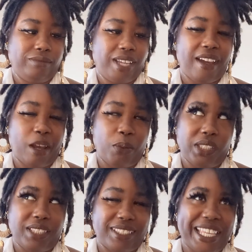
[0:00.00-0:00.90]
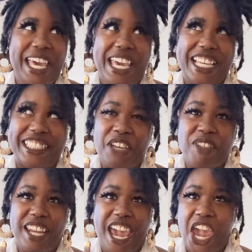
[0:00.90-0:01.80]
how can i put this it's
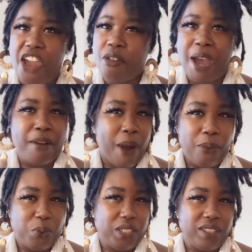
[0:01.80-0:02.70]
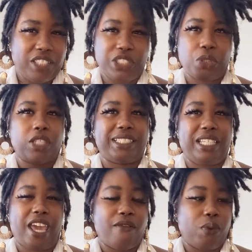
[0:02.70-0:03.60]
something that everybody probably wouldn't just a
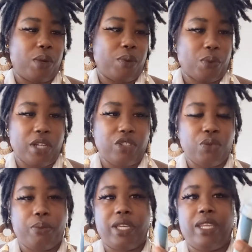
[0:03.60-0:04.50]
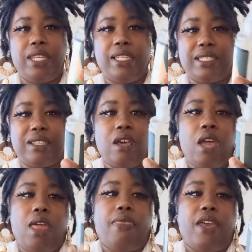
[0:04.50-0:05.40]
that everyone would run to but it is
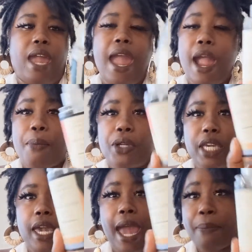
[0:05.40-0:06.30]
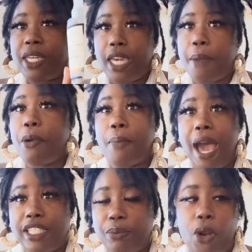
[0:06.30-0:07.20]
the Hamper, Happy Camper
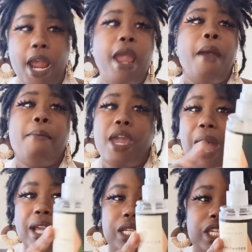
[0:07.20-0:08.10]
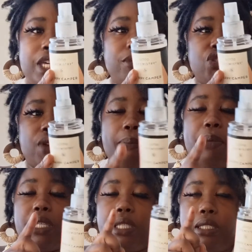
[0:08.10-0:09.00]
Body Spray made by Good Chemistry. I
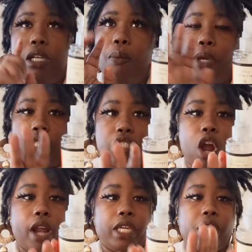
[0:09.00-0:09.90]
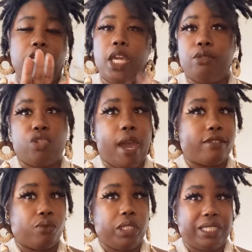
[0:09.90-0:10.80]
picked this up at Target. Good Chemistry has
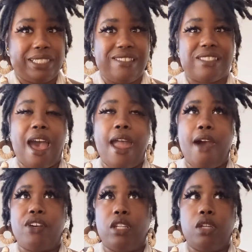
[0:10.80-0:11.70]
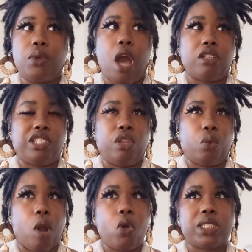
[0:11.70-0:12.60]
some really good scents. I have another one called
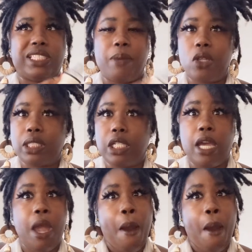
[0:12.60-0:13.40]
Solid Rose. It smells good,